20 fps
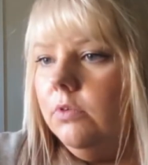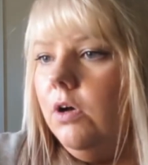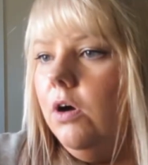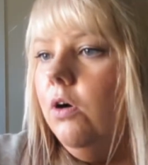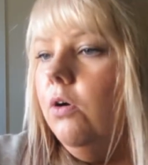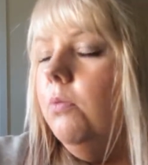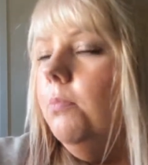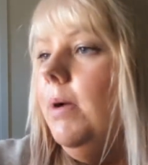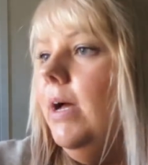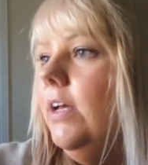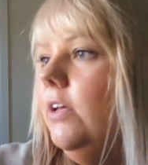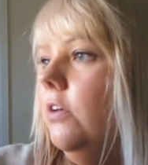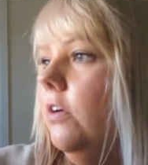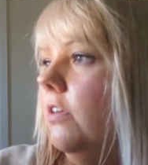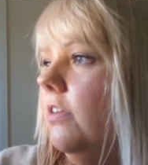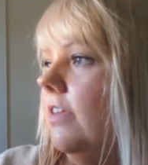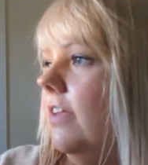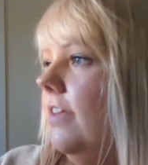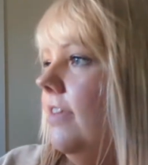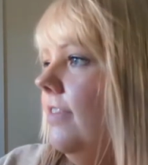Oh my
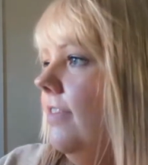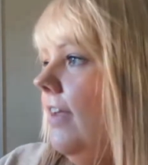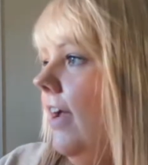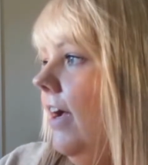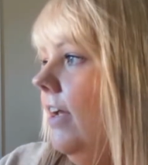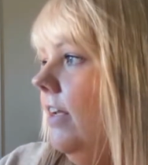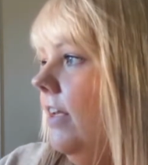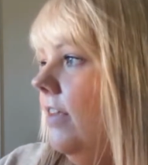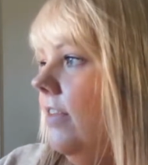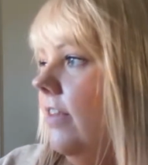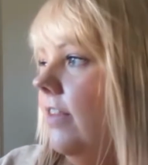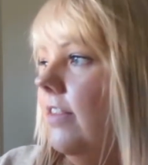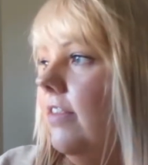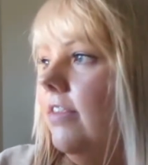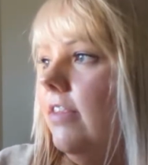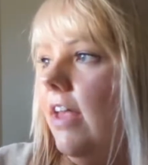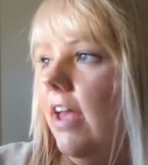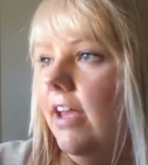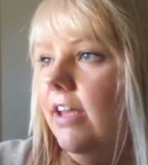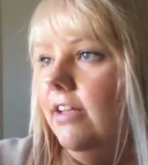god, this tan is
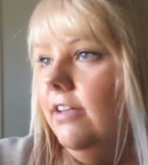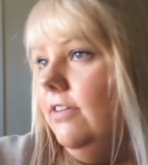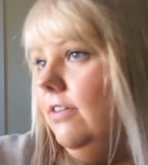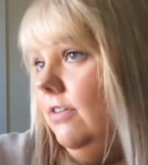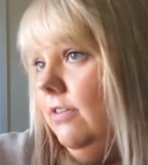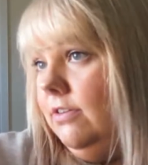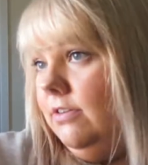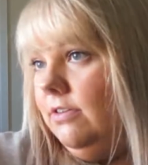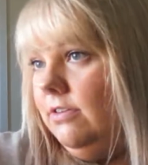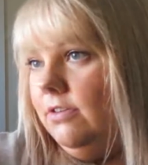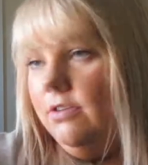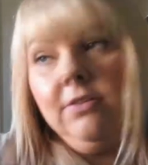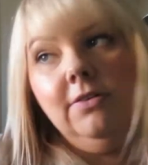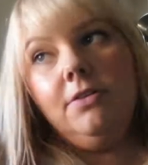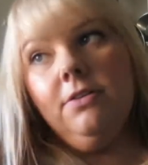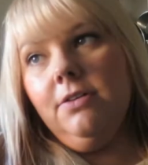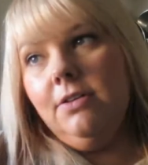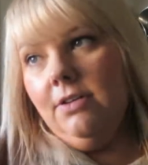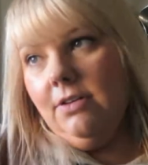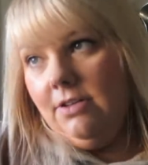insane.
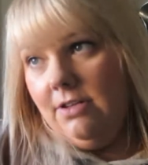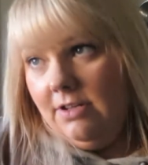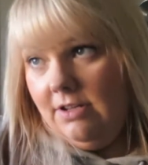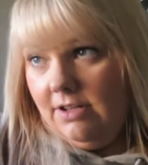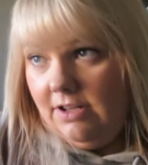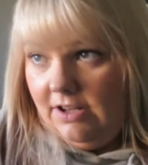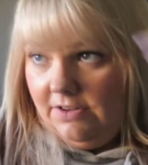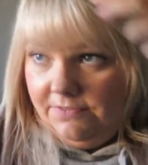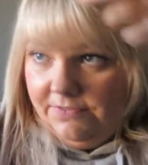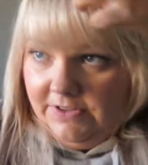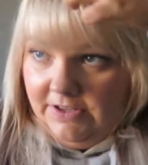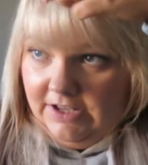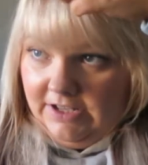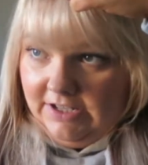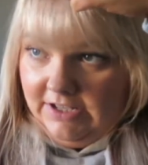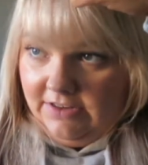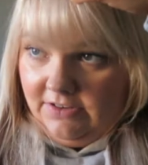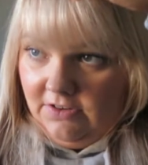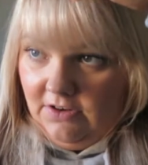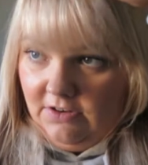I feel
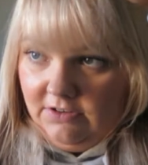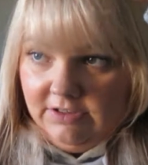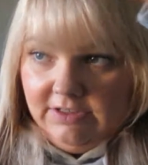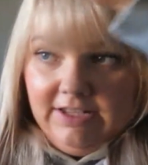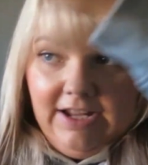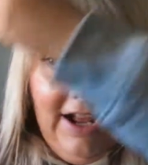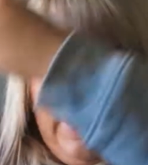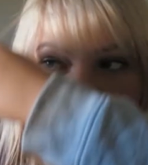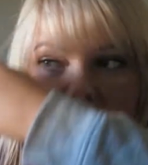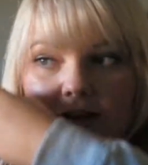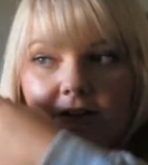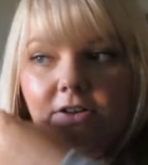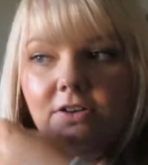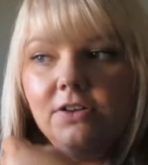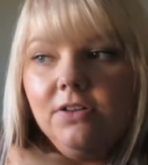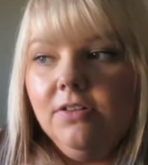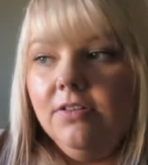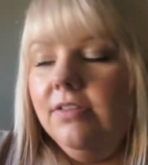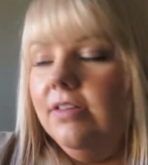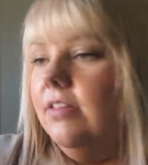like it's gotten
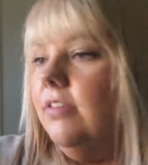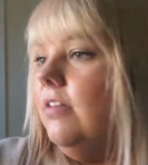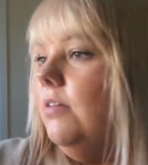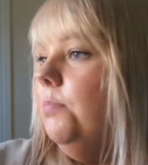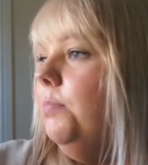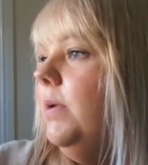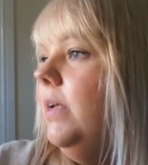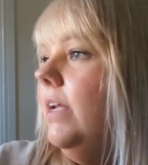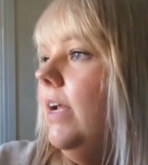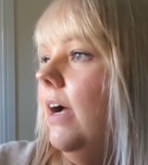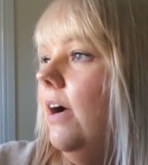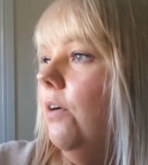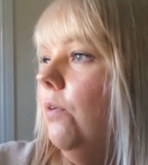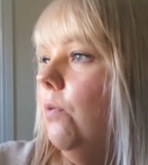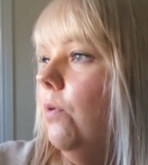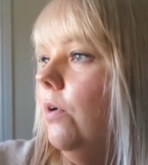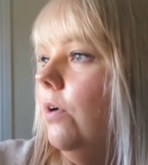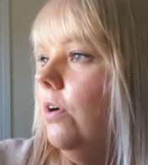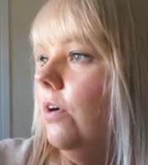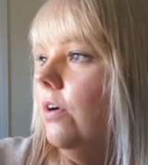darker since I've been
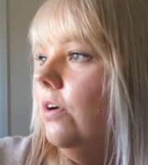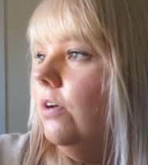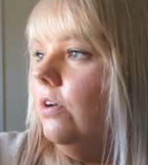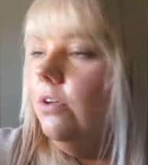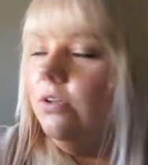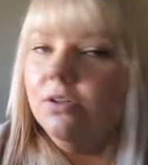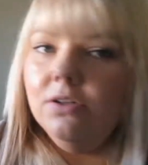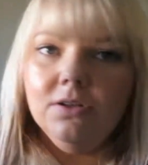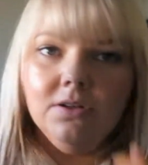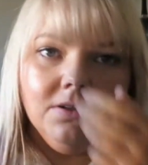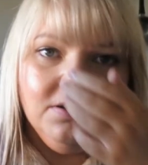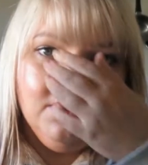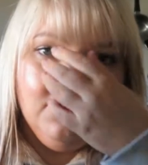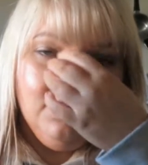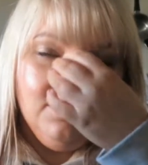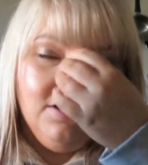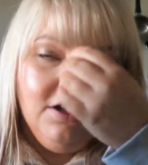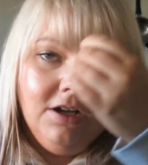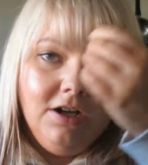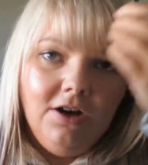out.
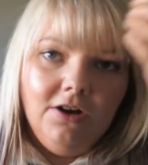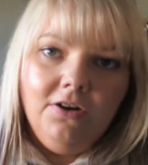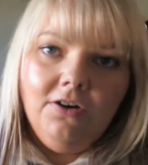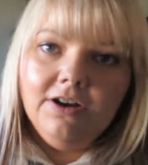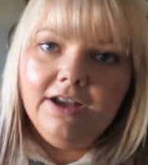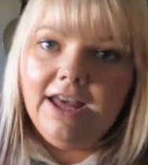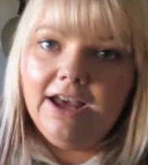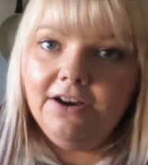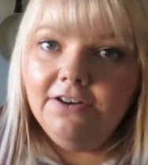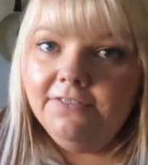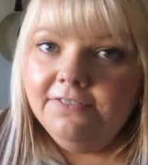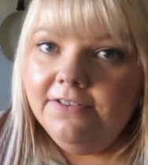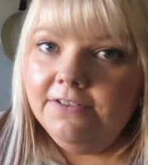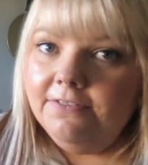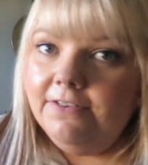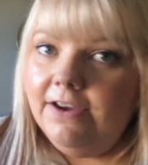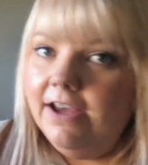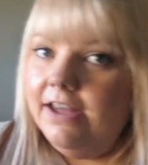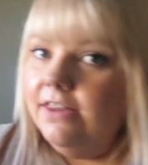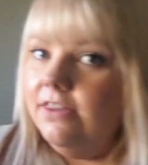I look healthy
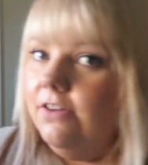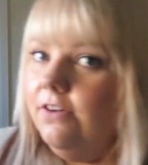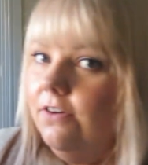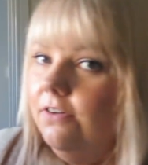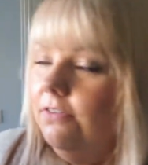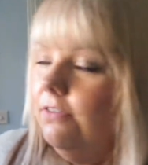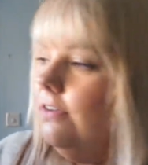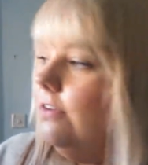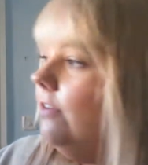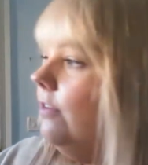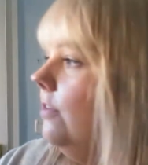right though.